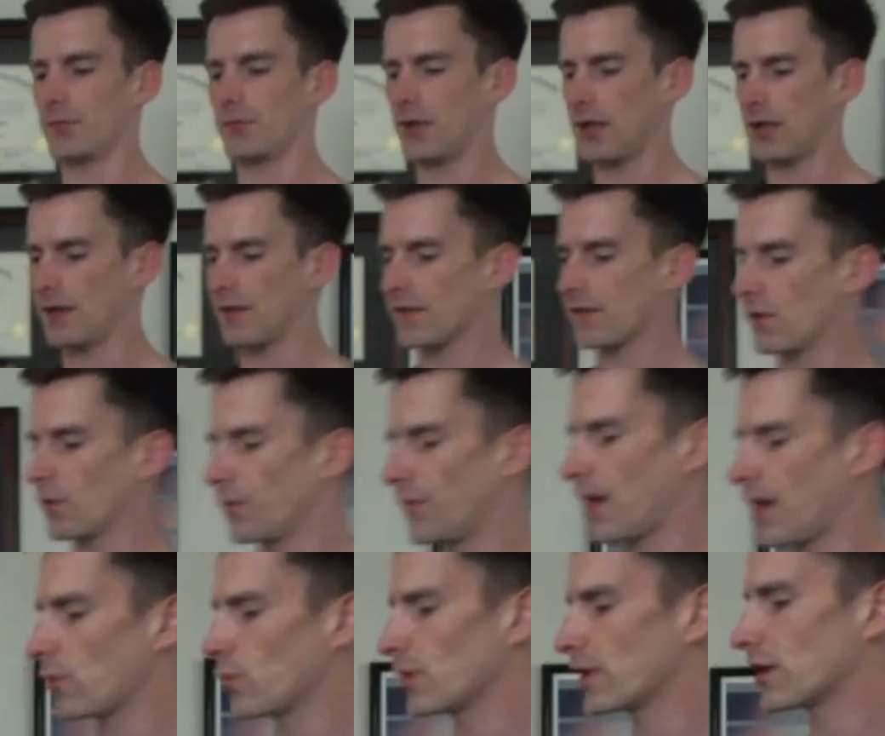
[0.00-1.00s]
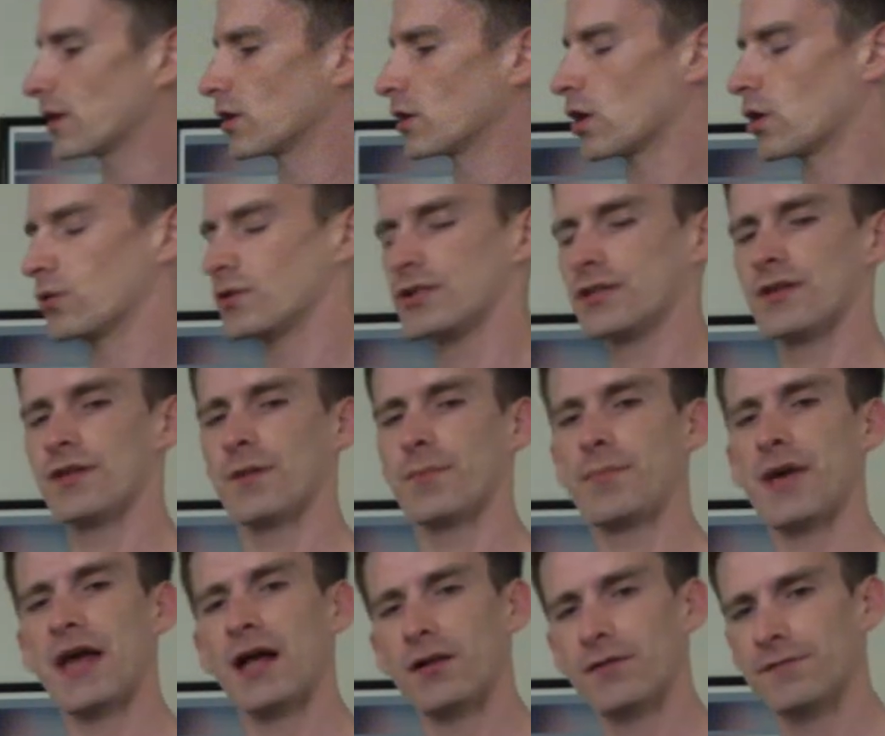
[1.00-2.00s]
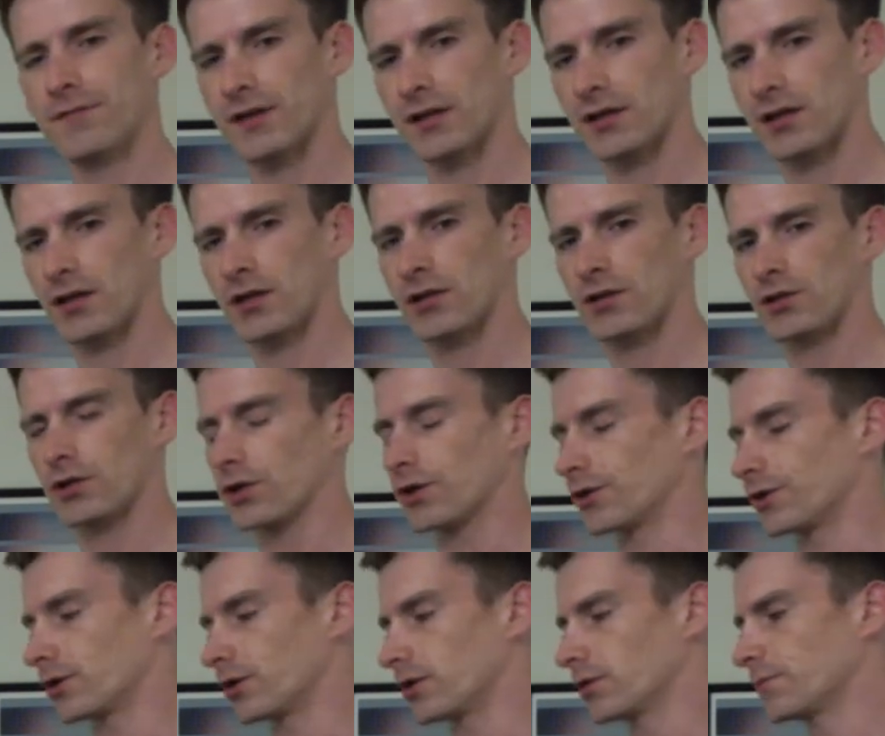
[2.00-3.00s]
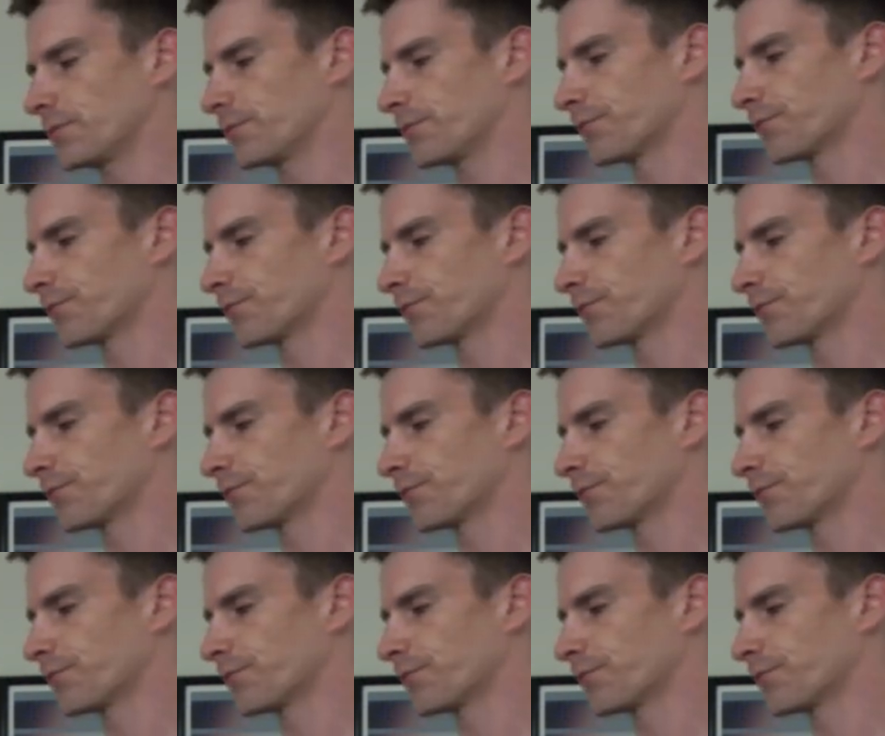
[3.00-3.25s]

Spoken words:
And so then we can go to the pelvic girdle,